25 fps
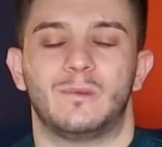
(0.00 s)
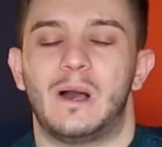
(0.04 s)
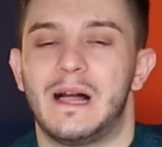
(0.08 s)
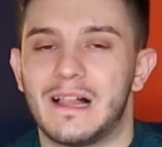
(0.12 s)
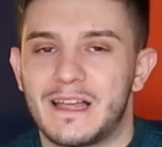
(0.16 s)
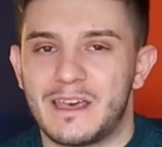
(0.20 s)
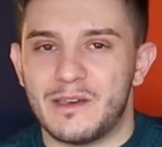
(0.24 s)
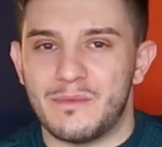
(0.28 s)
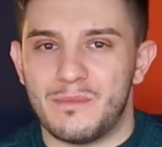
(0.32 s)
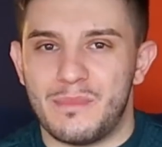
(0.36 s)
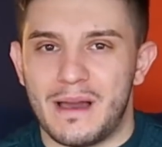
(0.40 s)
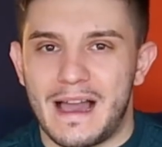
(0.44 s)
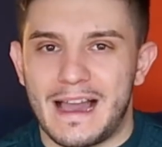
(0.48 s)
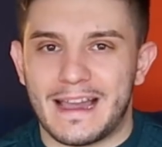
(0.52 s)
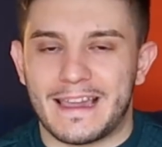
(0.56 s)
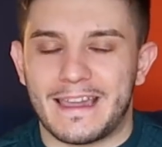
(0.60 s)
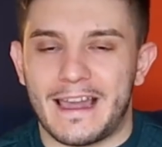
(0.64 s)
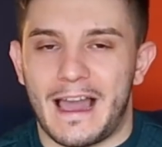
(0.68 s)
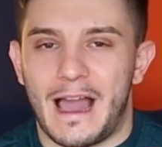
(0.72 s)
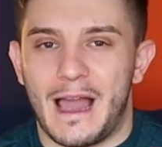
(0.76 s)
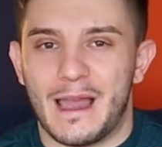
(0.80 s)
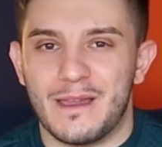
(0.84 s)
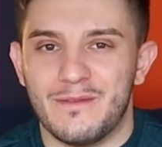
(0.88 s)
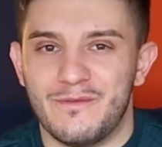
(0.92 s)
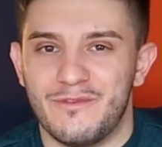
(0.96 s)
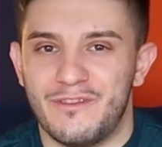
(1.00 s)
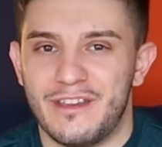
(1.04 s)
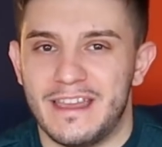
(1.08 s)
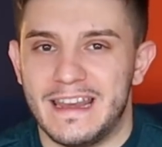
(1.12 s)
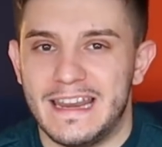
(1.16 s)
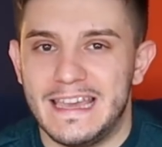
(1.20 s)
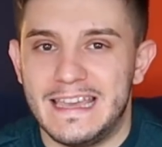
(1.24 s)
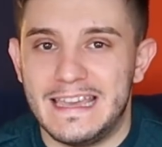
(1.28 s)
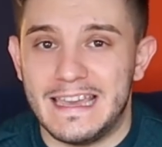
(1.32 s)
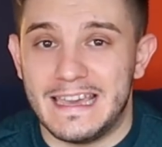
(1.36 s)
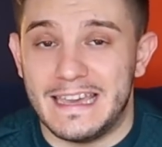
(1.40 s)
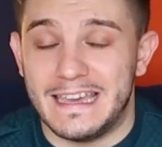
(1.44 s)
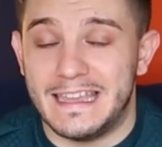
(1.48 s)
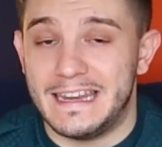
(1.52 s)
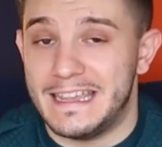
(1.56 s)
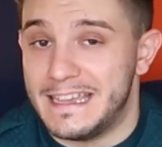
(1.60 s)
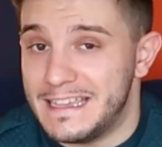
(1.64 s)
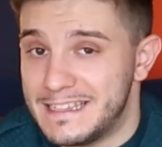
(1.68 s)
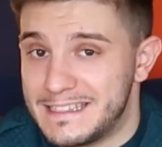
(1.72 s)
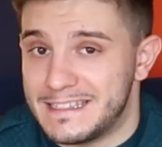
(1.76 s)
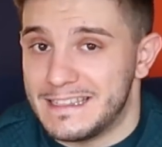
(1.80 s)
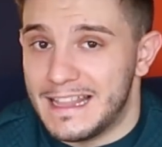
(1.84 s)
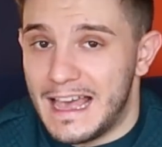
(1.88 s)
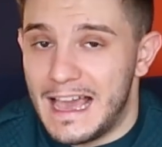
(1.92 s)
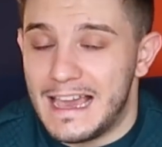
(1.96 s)
Welcome back, I'm Vinny. It
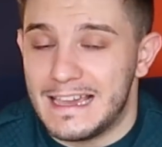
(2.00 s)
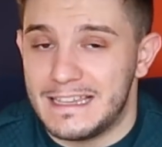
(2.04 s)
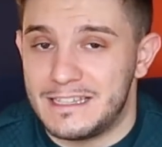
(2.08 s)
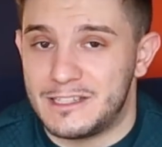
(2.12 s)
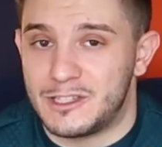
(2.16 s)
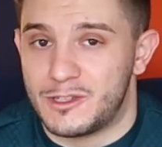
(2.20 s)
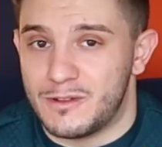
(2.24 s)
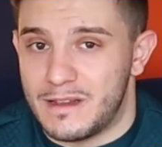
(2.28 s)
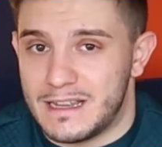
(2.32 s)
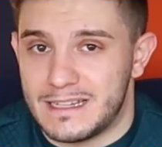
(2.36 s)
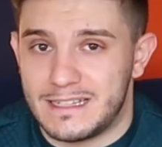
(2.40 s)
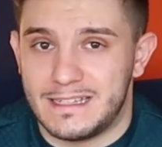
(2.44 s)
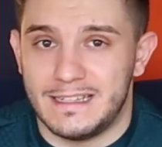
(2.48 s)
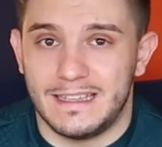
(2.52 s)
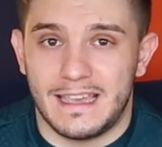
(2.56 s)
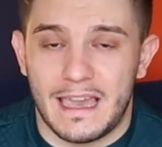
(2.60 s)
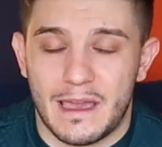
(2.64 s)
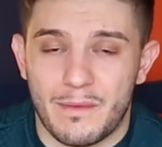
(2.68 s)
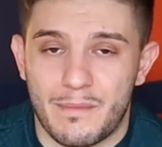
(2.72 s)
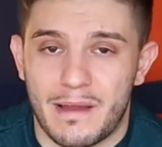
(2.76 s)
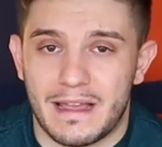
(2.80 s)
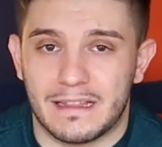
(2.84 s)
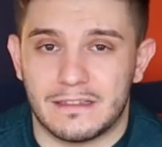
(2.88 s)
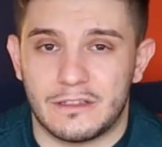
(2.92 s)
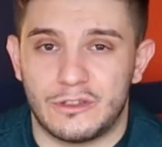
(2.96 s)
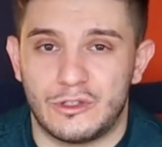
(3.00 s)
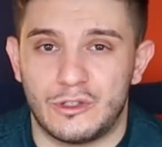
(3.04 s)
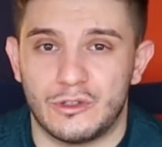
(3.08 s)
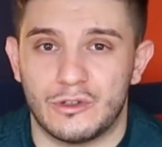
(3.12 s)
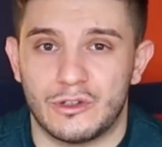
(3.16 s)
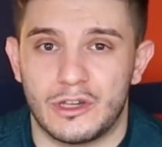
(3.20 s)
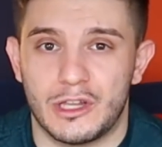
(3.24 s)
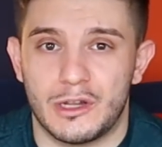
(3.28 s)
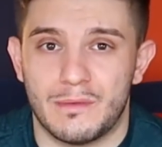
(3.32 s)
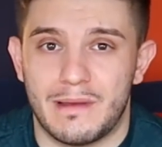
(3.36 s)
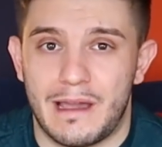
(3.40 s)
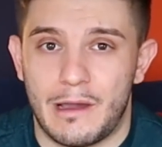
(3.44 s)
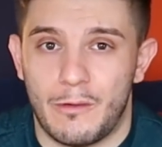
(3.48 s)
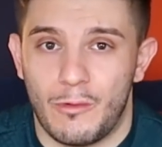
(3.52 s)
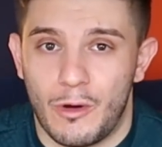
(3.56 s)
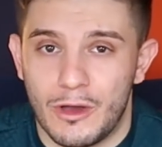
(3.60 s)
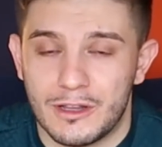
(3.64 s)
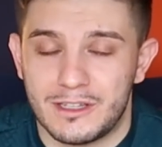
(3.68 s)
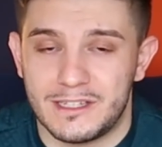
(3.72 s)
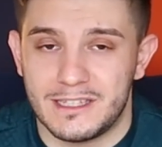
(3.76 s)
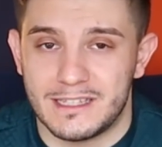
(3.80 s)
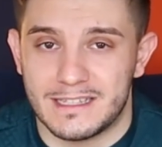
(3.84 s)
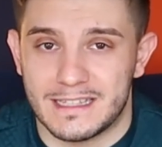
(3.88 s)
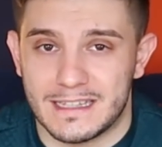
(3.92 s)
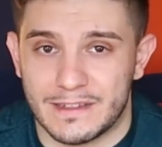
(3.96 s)
is nice to actually get back to talking about
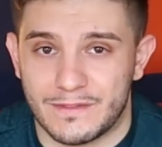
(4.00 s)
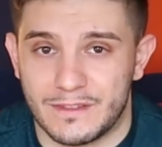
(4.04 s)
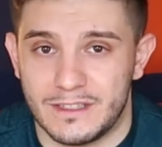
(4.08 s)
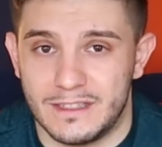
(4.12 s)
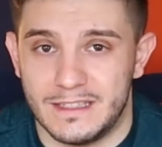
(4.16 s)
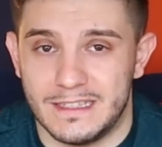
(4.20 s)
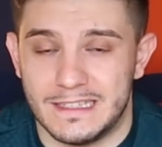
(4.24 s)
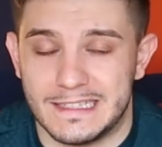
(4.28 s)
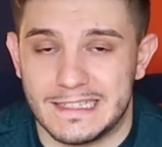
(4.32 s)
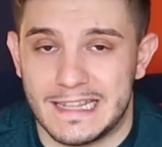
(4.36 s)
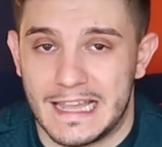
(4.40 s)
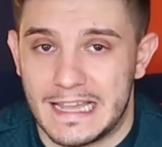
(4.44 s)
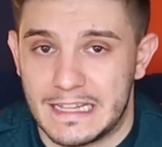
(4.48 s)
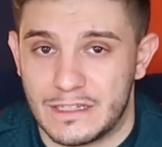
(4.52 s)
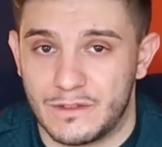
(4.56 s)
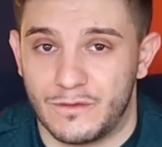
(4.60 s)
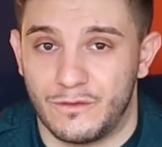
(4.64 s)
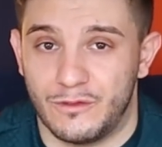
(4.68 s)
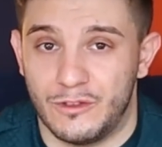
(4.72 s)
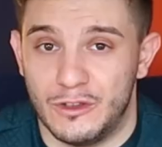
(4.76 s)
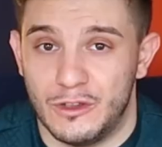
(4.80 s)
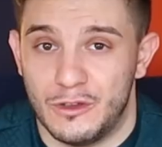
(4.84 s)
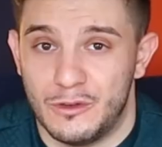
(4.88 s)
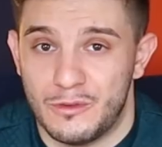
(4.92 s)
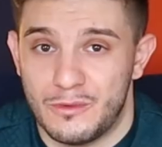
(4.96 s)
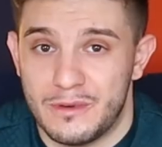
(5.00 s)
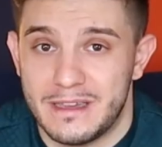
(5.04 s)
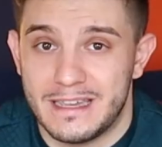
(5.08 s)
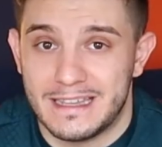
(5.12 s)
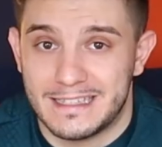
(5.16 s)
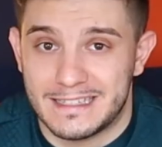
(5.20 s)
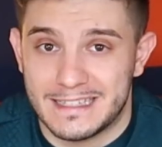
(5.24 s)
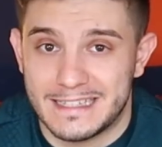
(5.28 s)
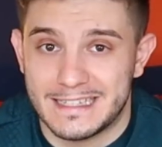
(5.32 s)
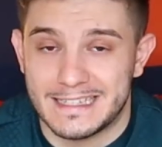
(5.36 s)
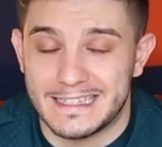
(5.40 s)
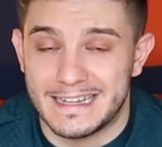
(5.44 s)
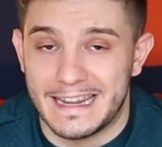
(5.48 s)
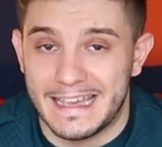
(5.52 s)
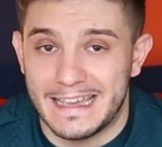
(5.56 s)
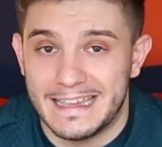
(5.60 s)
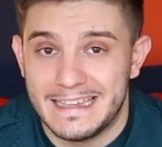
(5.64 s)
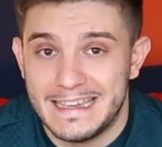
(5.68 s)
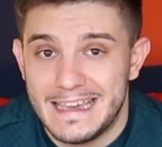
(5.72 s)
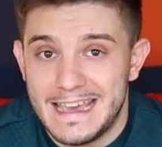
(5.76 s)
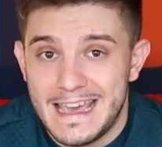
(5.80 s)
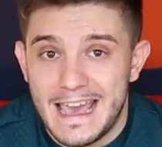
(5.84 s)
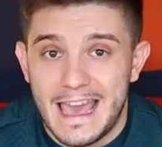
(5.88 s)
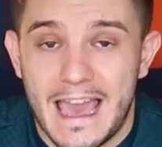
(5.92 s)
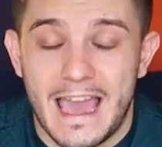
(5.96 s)
watches after these last few weeks, isn't it?
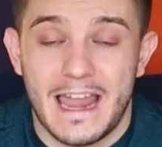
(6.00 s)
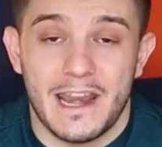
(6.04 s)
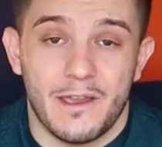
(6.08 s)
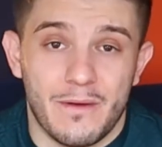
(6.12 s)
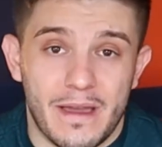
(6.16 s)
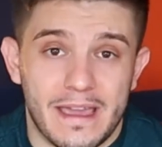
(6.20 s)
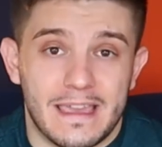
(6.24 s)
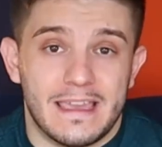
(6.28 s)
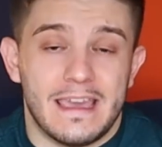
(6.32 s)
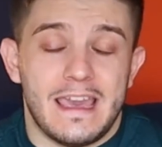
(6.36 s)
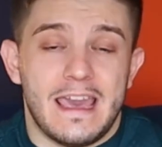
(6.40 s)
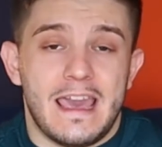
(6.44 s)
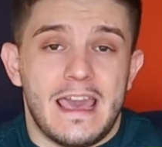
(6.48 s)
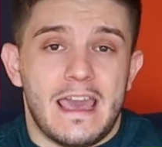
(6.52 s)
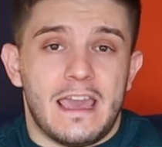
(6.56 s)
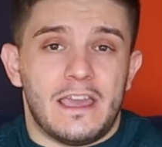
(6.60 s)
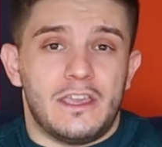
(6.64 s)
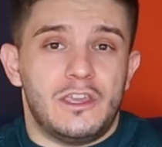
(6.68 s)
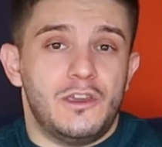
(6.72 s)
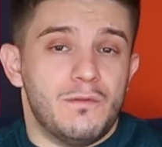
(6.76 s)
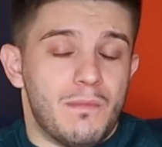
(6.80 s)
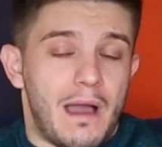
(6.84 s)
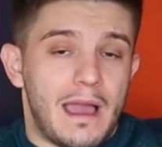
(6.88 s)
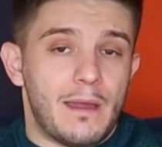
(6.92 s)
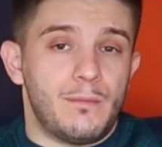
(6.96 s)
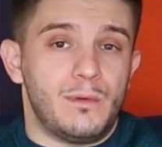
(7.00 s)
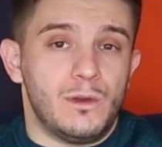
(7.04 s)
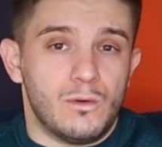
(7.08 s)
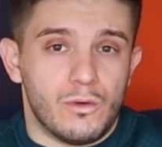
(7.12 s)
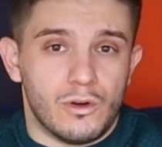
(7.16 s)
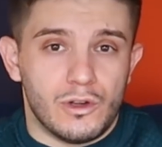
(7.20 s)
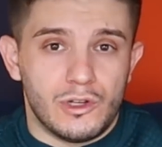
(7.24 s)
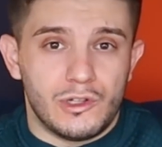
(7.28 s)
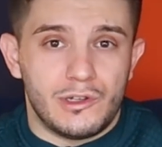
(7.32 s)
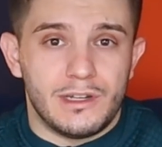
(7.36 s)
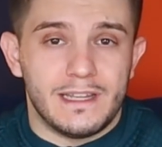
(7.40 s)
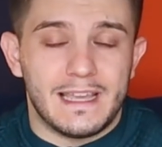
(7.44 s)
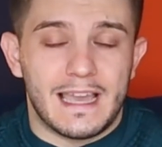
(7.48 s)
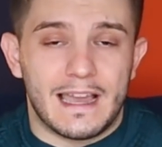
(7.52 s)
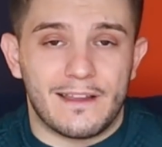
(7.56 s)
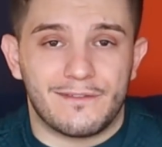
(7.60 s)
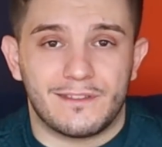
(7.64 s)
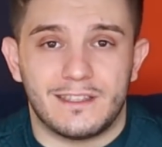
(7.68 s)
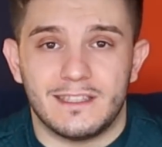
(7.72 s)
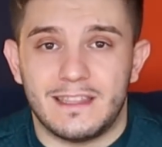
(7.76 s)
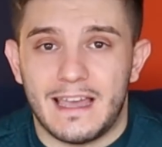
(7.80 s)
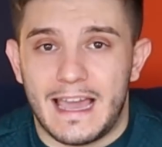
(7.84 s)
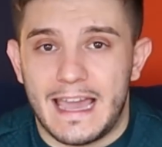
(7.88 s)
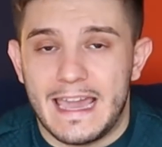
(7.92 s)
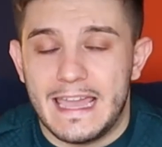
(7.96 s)
Anyway, you might be wondering
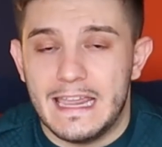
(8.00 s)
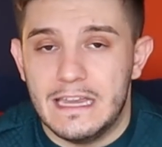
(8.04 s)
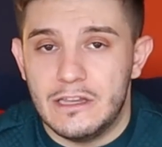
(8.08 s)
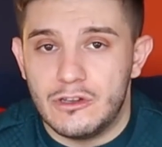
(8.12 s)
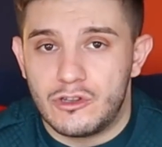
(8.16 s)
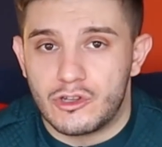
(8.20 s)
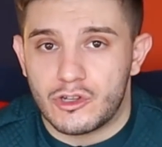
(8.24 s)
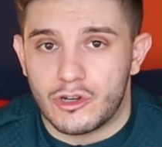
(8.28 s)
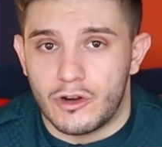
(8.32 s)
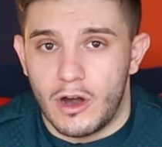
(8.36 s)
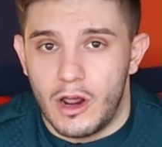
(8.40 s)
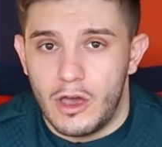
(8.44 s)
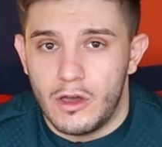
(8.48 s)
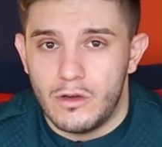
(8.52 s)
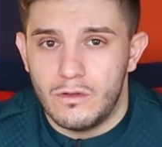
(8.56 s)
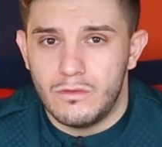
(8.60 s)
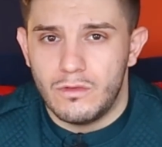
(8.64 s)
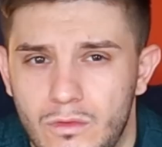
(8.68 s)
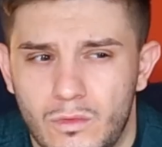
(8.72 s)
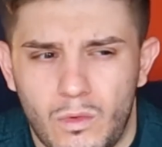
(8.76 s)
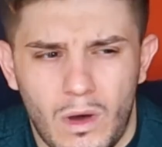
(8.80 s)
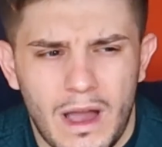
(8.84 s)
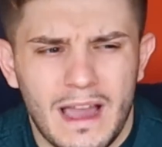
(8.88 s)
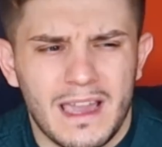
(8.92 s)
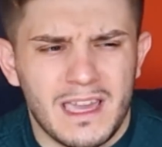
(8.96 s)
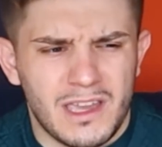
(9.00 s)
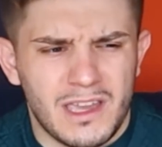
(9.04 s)
after that intro, why